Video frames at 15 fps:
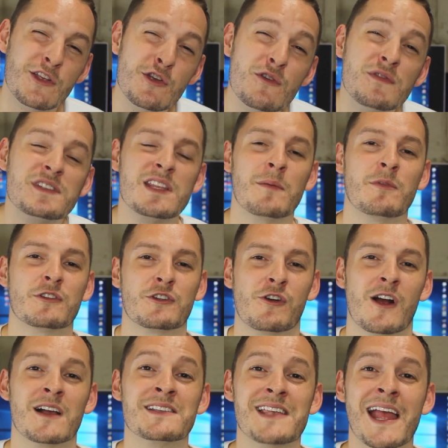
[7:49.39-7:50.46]
you've stumbled
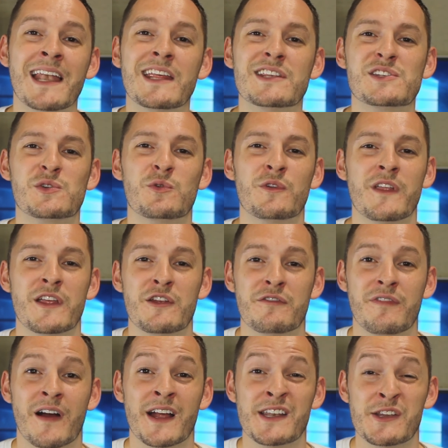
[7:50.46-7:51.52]
across any tool that you
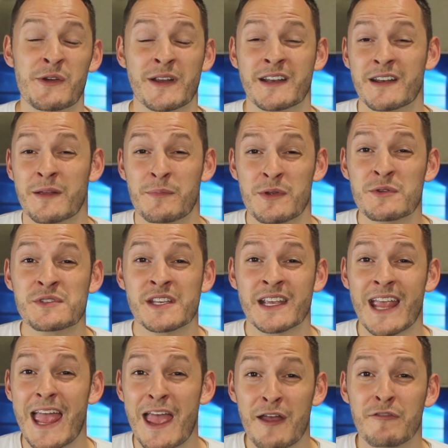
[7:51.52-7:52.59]
find you ended up
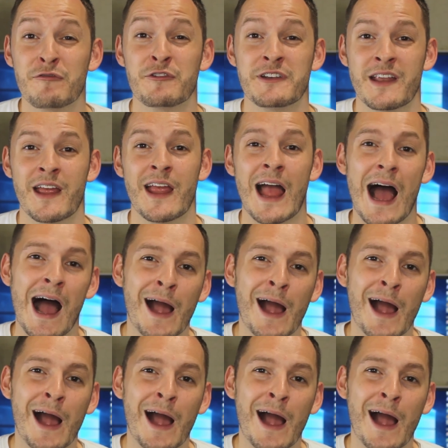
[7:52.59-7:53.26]
using every day.